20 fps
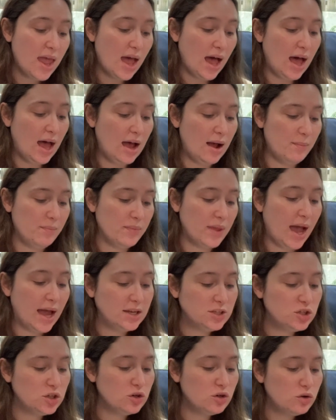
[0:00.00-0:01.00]
I
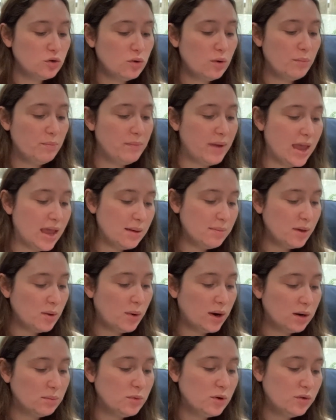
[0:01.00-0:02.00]
do maybe
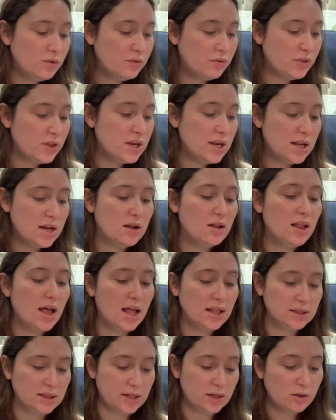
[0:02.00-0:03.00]
want to move the needle a
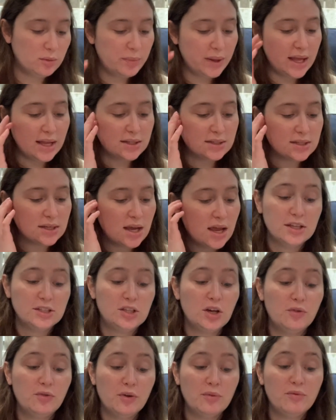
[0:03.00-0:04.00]
little bit.
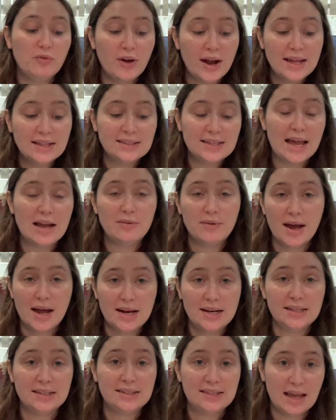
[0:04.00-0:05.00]
So from France, I
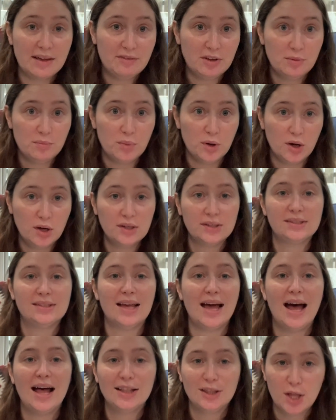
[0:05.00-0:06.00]
read 7 books.
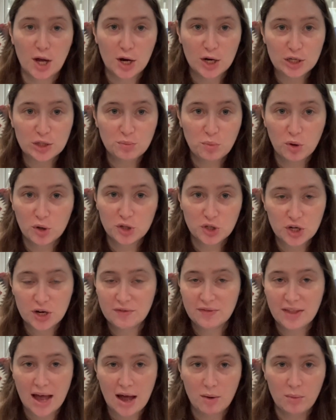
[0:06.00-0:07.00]
A large portion of
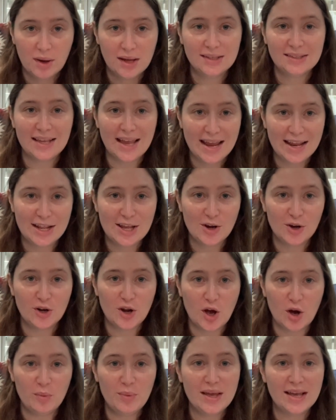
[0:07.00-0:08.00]
that was Annie
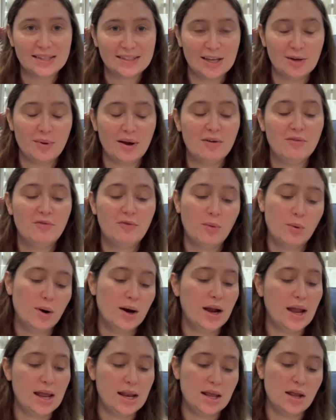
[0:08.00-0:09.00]
Ernaux because I read 4
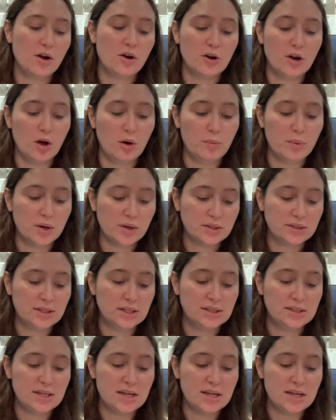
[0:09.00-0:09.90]
Annie Ernaux books this